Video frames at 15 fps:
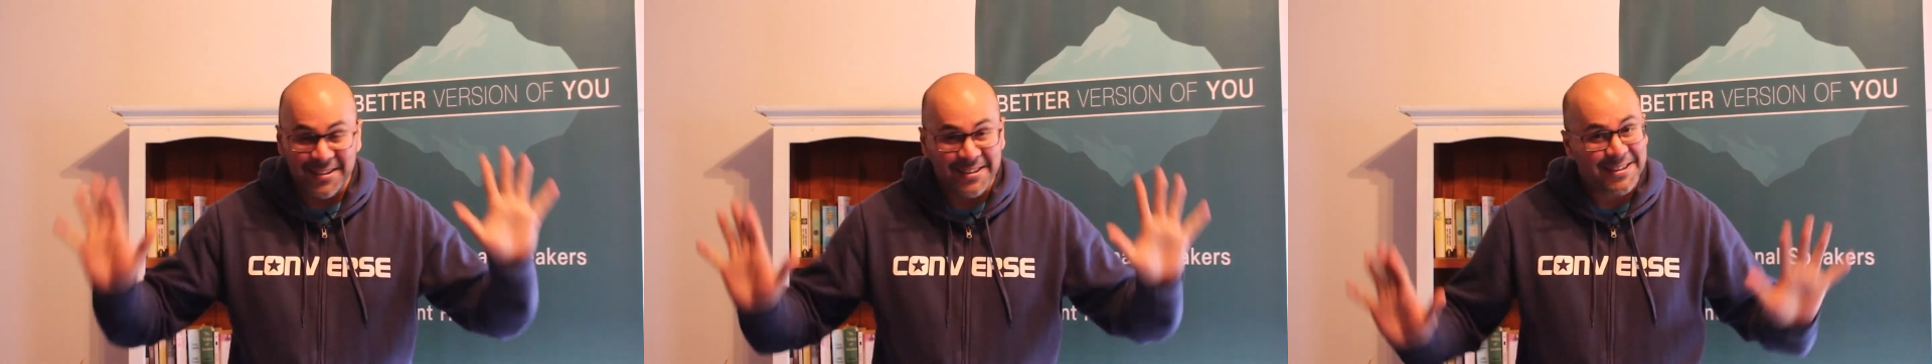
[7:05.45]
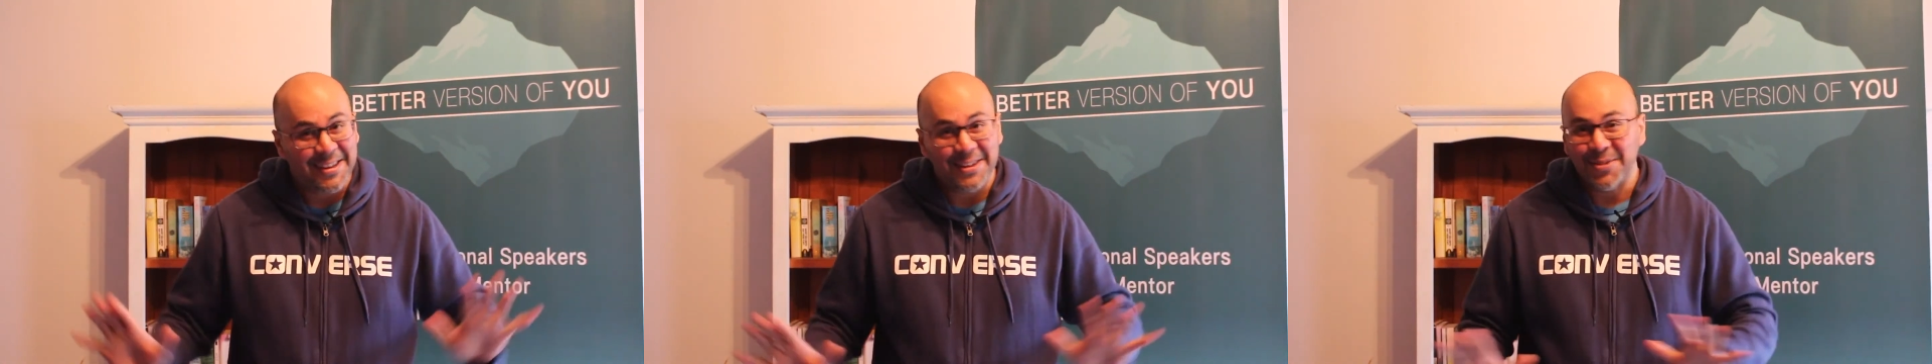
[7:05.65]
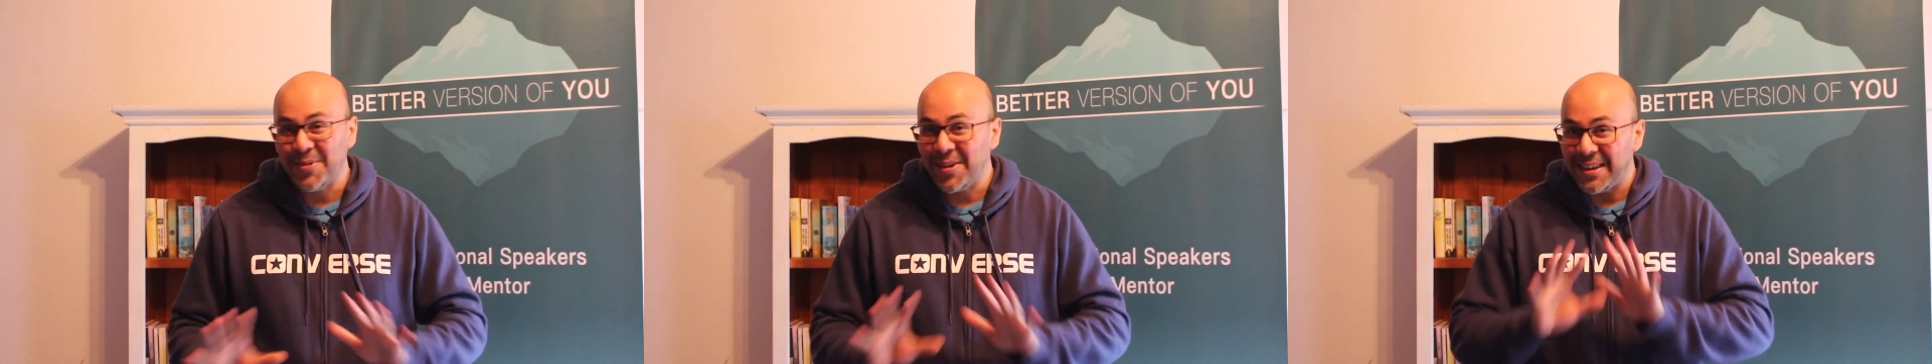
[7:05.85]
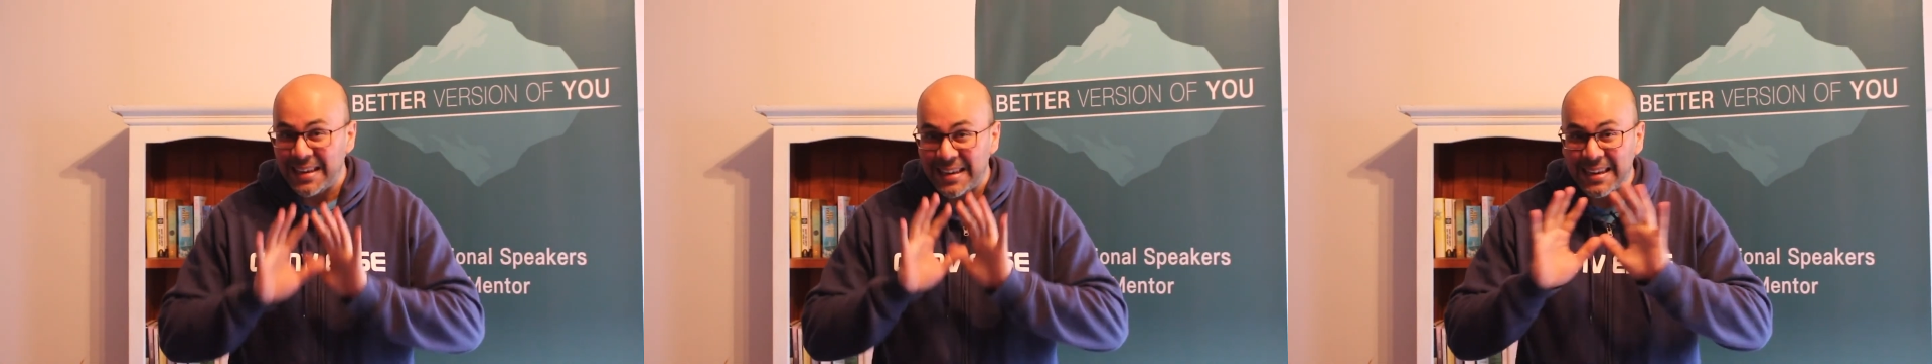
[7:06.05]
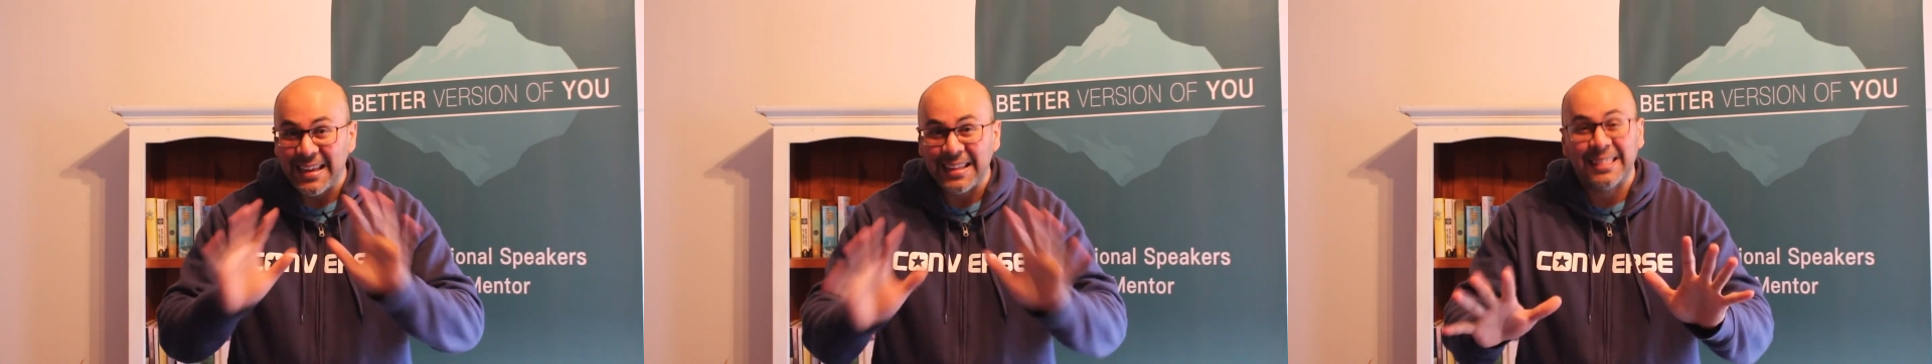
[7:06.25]
in any way,
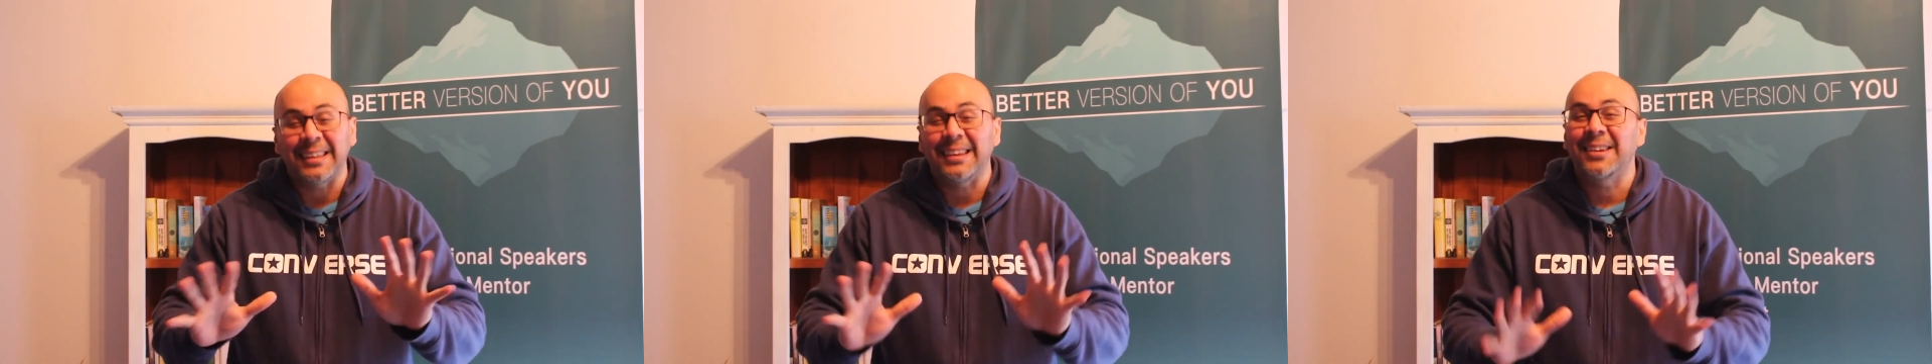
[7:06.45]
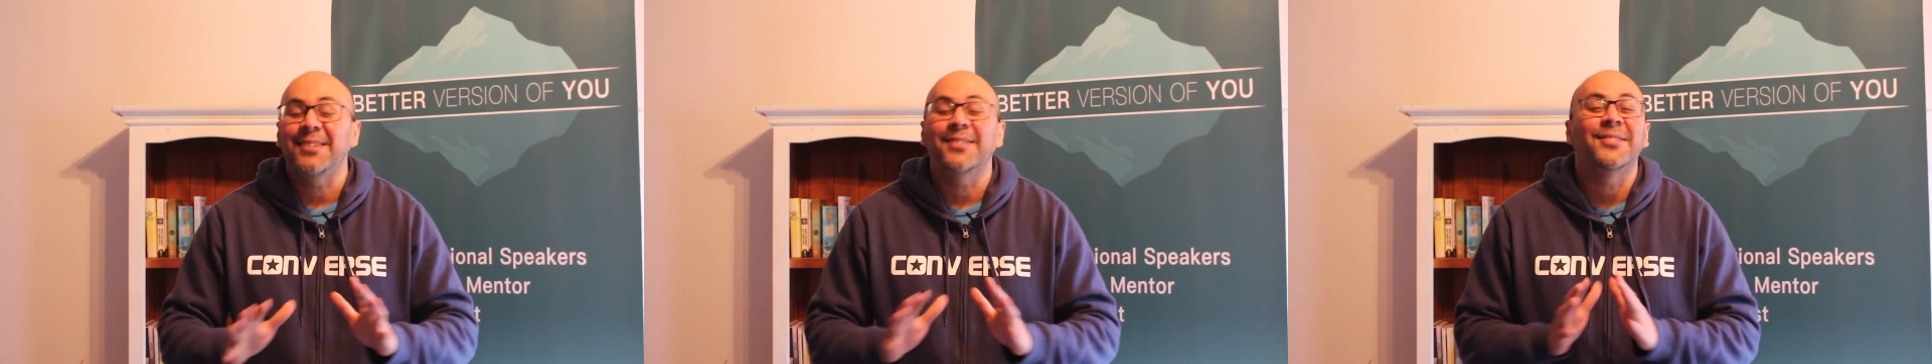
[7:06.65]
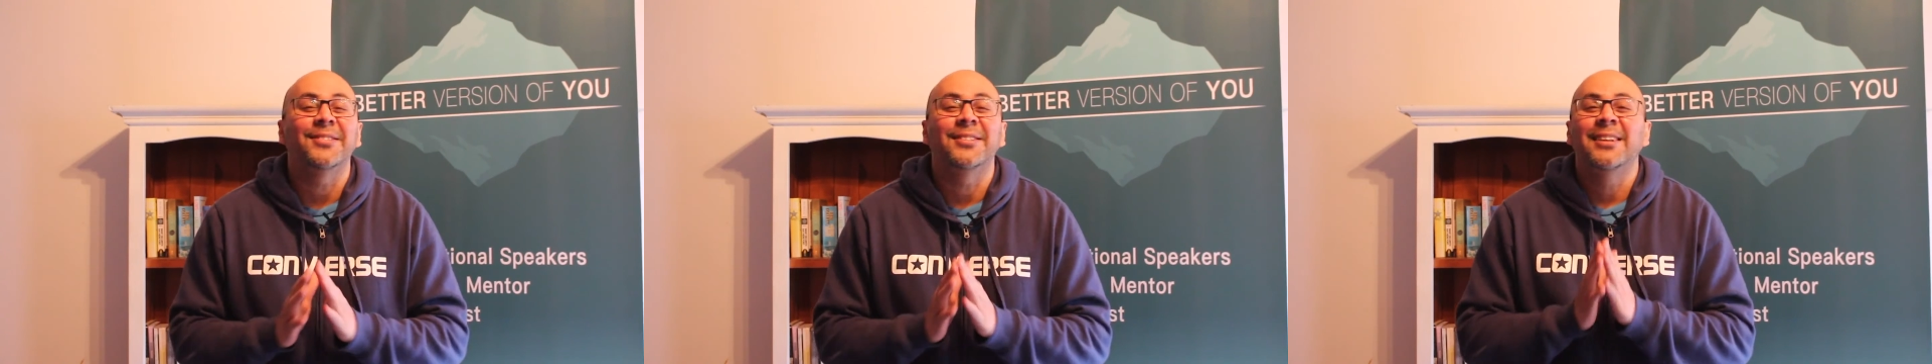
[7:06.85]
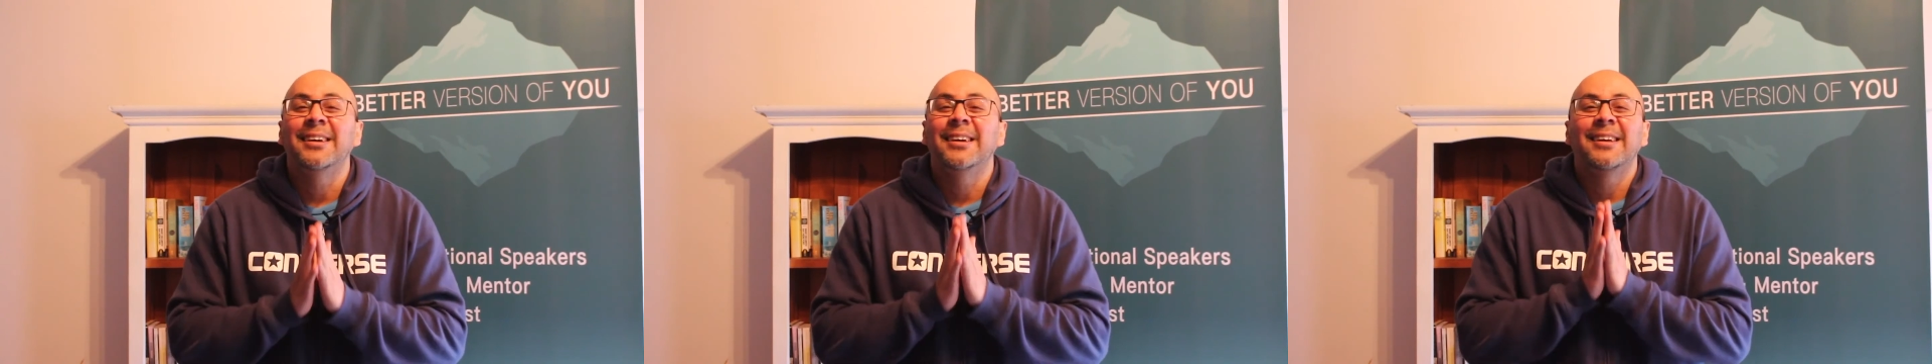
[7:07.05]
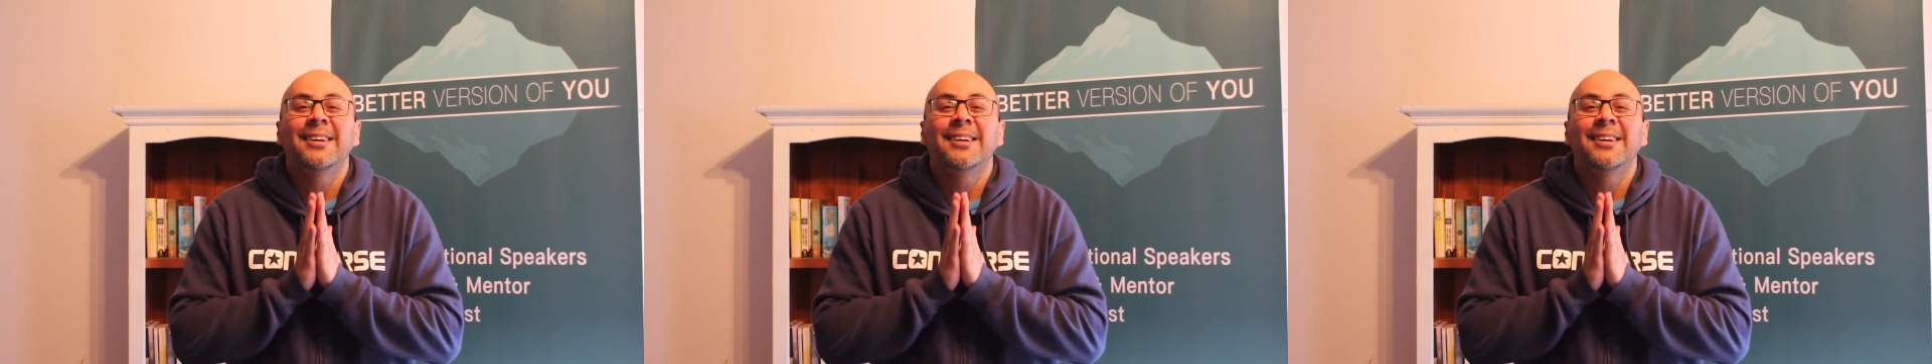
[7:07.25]
nothing at all.